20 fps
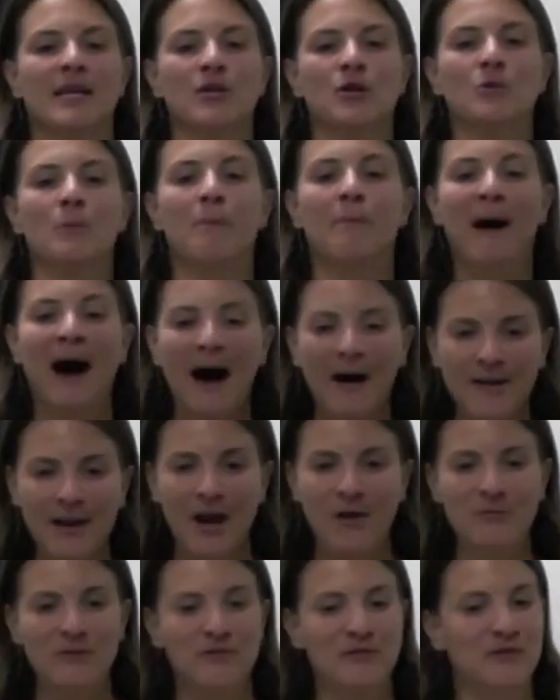and you bow
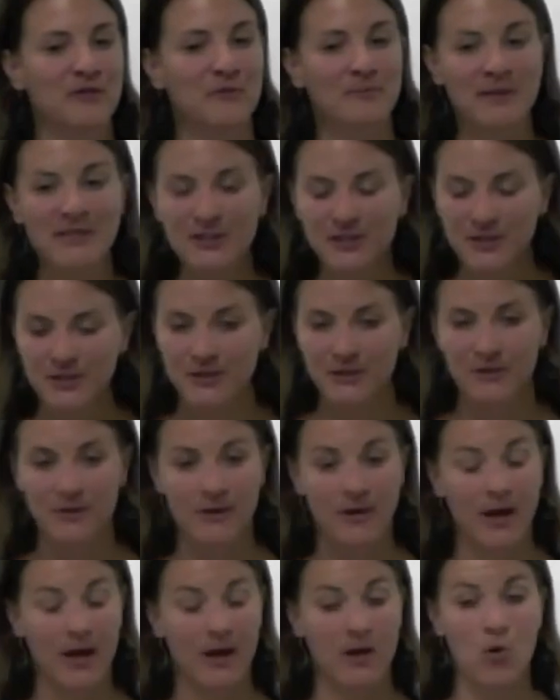down before the mystery, and
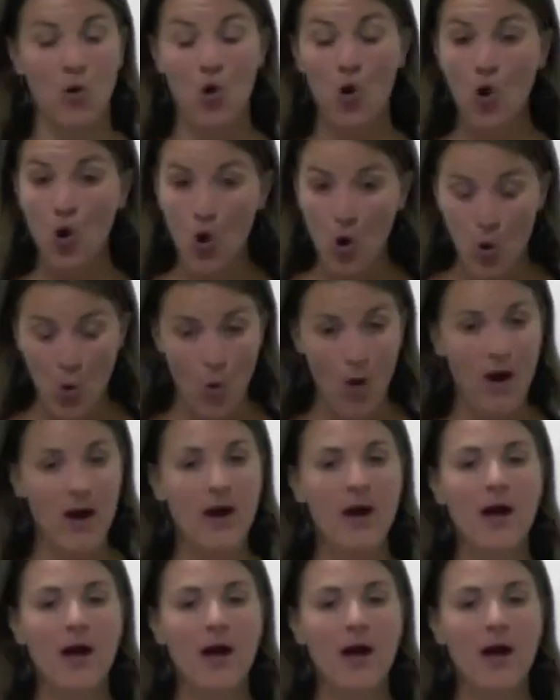you're like, whew,